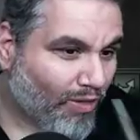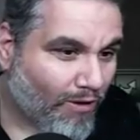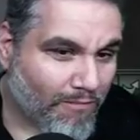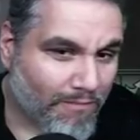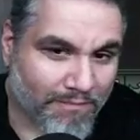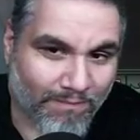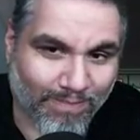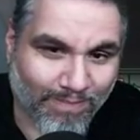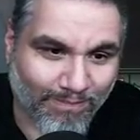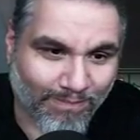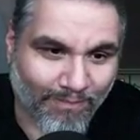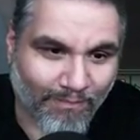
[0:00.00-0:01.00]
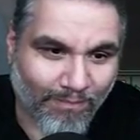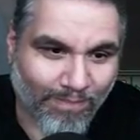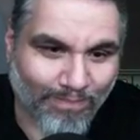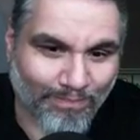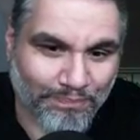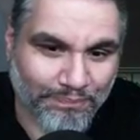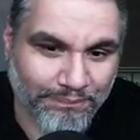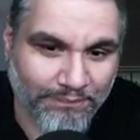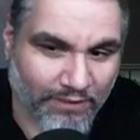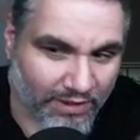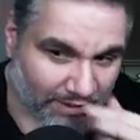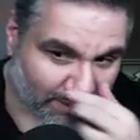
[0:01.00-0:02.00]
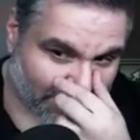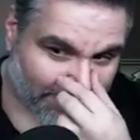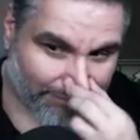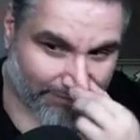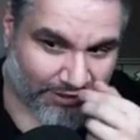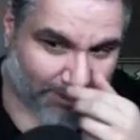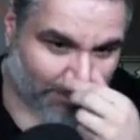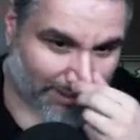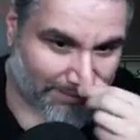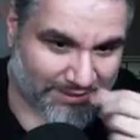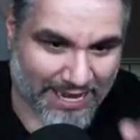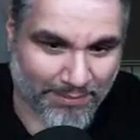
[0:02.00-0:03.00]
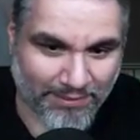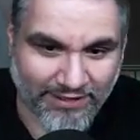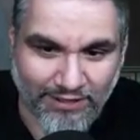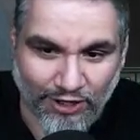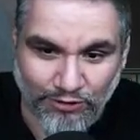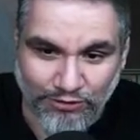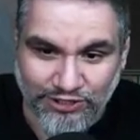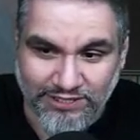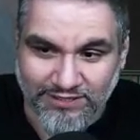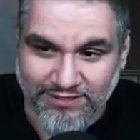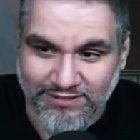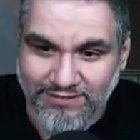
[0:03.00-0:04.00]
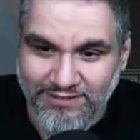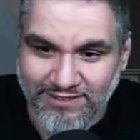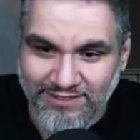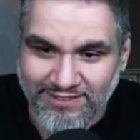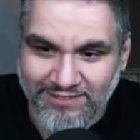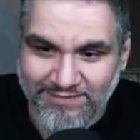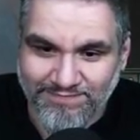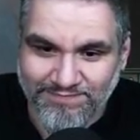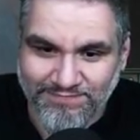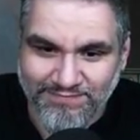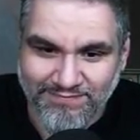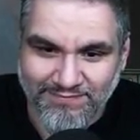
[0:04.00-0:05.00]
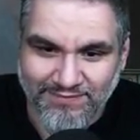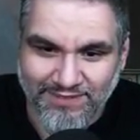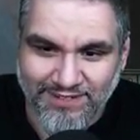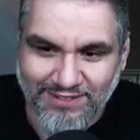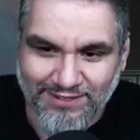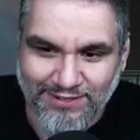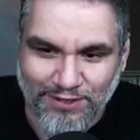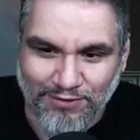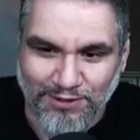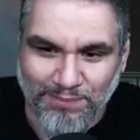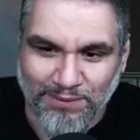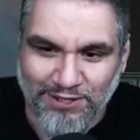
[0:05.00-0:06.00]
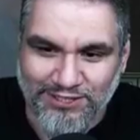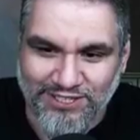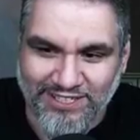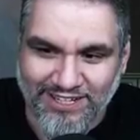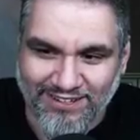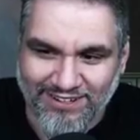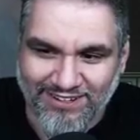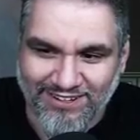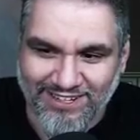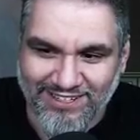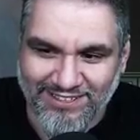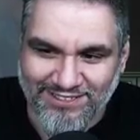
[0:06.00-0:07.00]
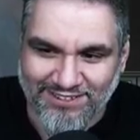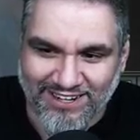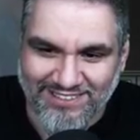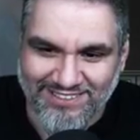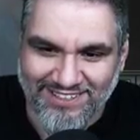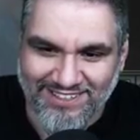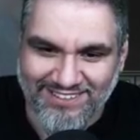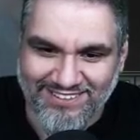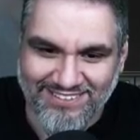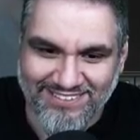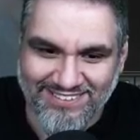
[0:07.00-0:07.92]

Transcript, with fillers: Yeah, that was pretty good. It felt good while it was happening. Oh Jesus. Oh Jesus. Through the breach into Ilharg into Terastodon.